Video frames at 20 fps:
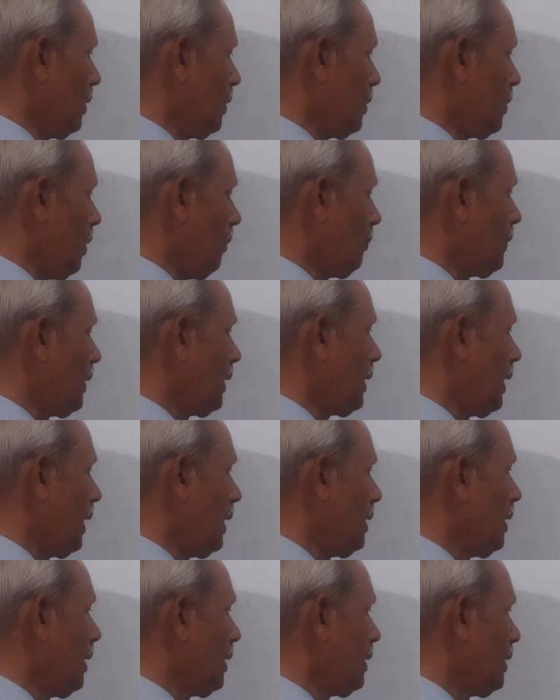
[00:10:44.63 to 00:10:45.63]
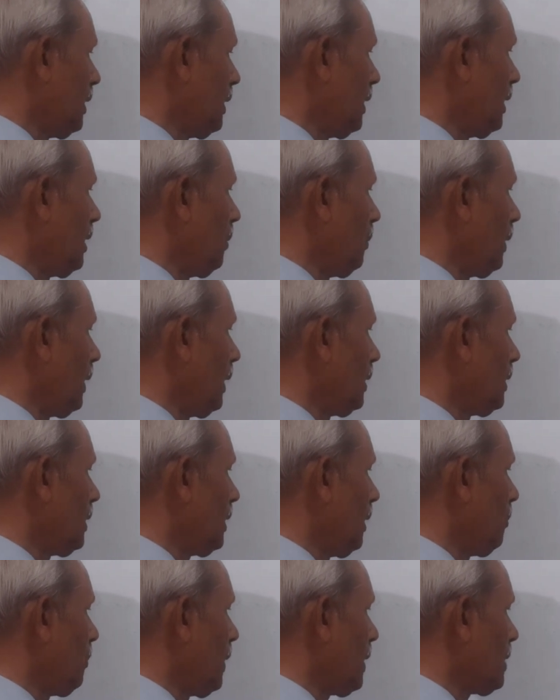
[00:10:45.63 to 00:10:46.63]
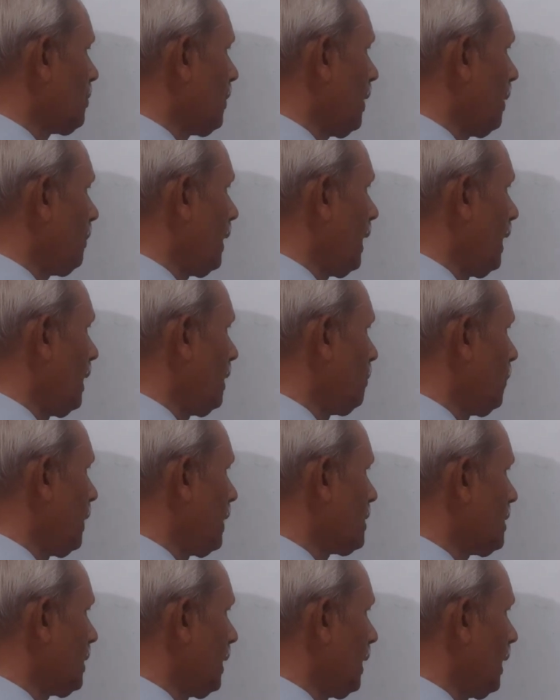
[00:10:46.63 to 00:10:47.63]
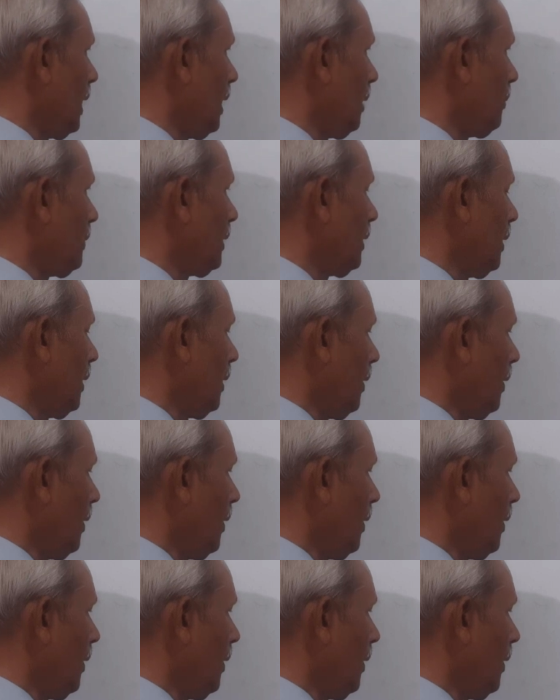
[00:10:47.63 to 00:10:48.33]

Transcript: Drop the 10 here. 3 remaining. 3 plus 5, 8 plus 3, 11.